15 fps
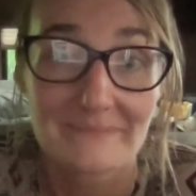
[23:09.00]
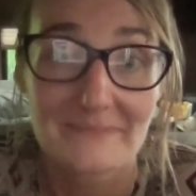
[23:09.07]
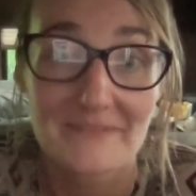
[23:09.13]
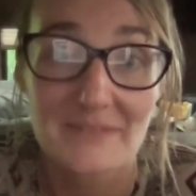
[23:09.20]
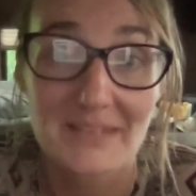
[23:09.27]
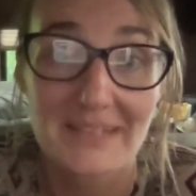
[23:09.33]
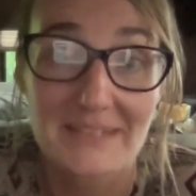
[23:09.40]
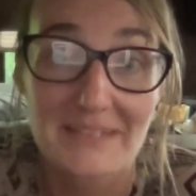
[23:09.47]

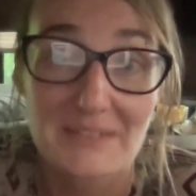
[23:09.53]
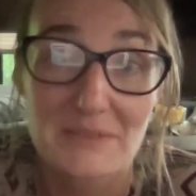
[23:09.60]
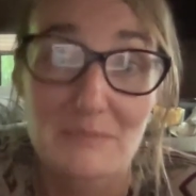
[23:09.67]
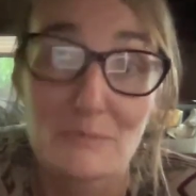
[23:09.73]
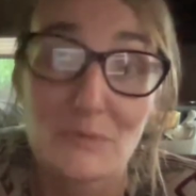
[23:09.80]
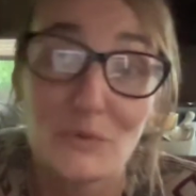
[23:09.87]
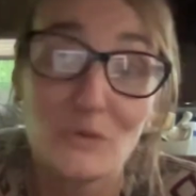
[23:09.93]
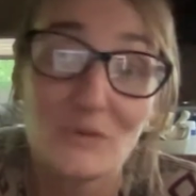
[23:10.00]
So light
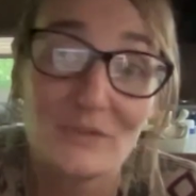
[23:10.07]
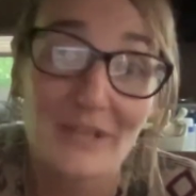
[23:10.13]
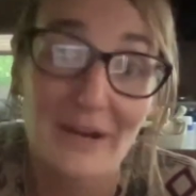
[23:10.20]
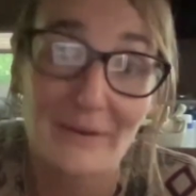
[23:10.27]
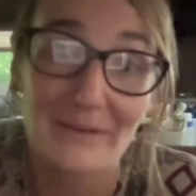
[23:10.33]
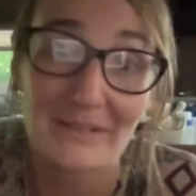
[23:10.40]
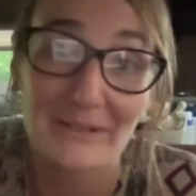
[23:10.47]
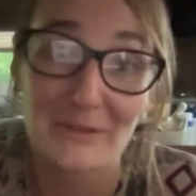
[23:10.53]
doesn't move
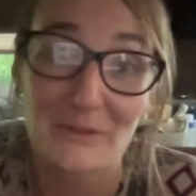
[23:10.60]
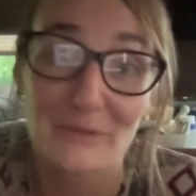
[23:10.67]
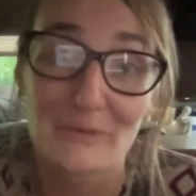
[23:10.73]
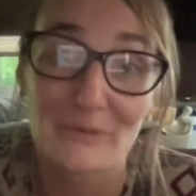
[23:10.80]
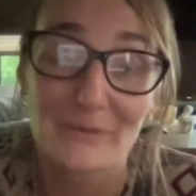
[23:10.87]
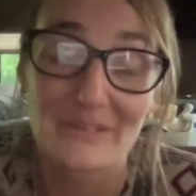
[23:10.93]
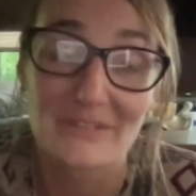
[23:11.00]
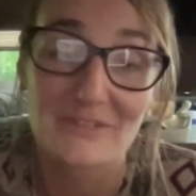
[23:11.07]
down here.
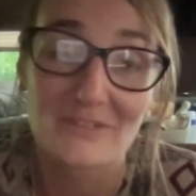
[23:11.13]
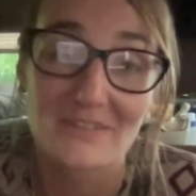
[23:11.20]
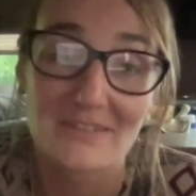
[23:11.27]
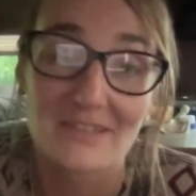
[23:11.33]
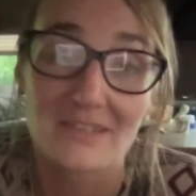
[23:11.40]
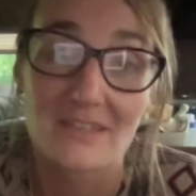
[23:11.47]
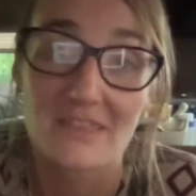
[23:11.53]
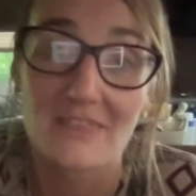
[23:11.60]
It's just
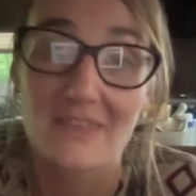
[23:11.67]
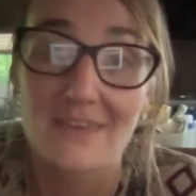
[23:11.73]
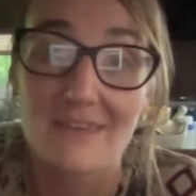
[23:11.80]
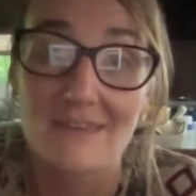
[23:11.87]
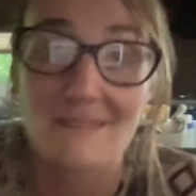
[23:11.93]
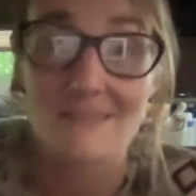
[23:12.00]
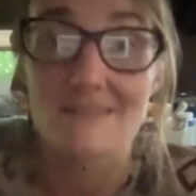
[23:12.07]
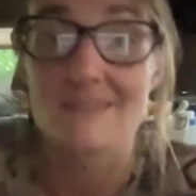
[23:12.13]
that the
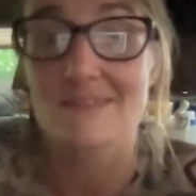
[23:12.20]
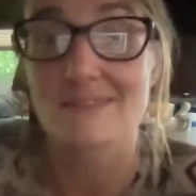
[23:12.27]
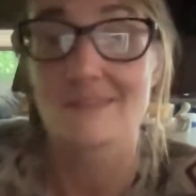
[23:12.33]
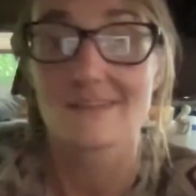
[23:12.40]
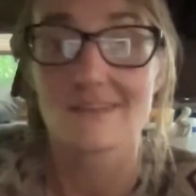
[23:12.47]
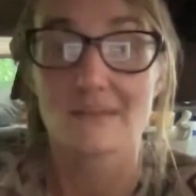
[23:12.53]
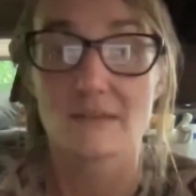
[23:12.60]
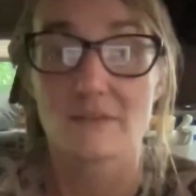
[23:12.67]
things
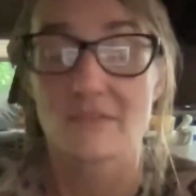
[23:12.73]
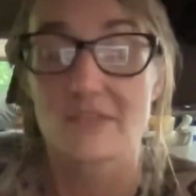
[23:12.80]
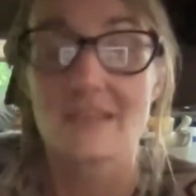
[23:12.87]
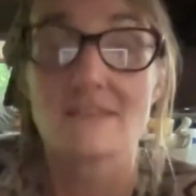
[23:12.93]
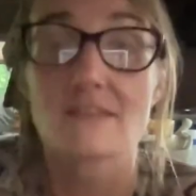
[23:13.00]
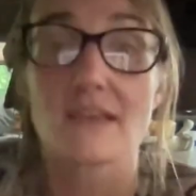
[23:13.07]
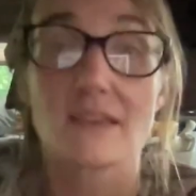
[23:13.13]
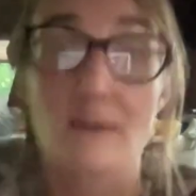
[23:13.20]

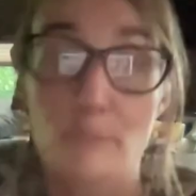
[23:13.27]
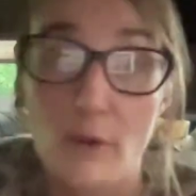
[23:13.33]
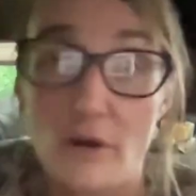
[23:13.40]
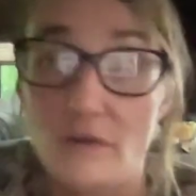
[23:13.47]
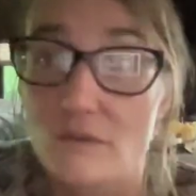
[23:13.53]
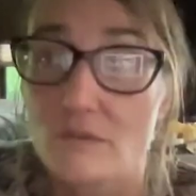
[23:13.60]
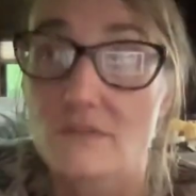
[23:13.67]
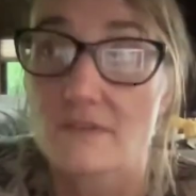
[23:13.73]
like
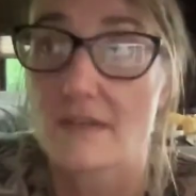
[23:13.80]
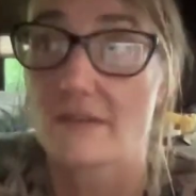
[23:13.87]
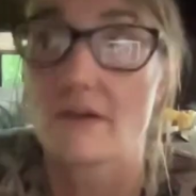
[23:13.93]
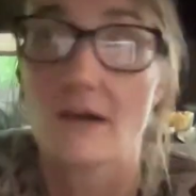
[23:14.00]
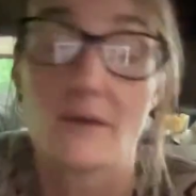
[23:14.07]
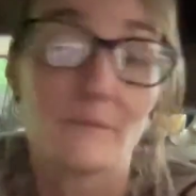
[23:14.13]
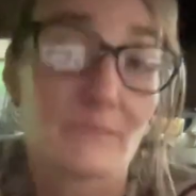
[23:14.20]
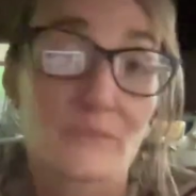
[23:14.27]
particles, like
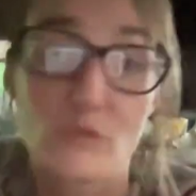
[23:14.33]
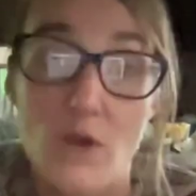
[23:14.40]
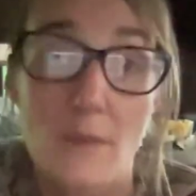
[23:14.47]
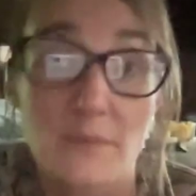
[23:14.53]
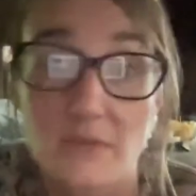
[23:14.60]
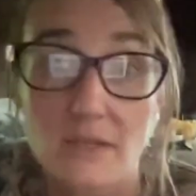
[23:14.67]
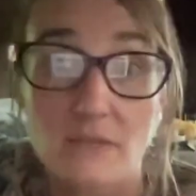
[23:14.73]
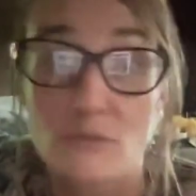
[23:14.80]

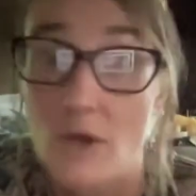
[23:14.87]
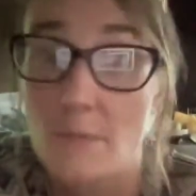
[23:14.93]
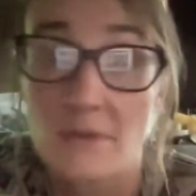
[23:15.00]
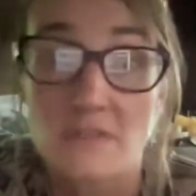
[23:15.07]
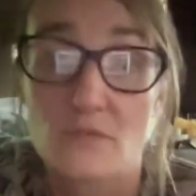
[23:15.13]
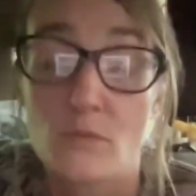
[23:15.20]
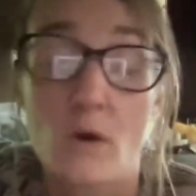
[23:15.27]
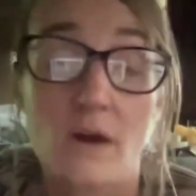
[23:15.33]

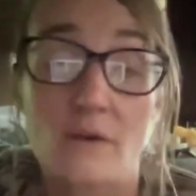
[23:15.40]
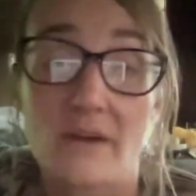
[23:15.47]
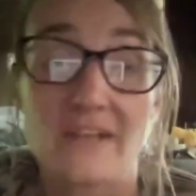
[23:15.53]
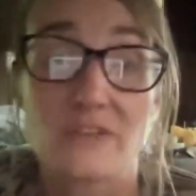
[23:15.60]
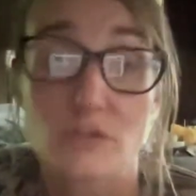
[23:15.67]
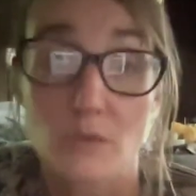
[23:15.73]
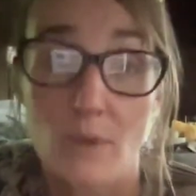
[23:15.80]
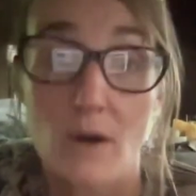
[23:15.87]
droplets of water,
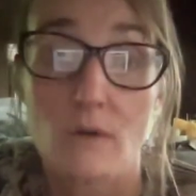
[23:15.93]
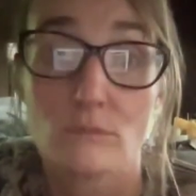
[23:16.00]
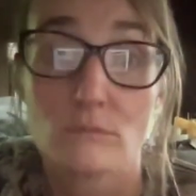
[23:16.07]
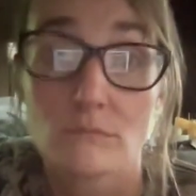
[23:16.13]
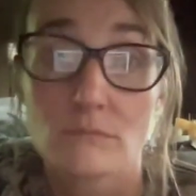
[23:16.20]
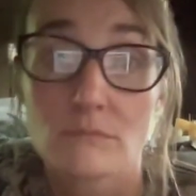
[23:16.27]
H2O,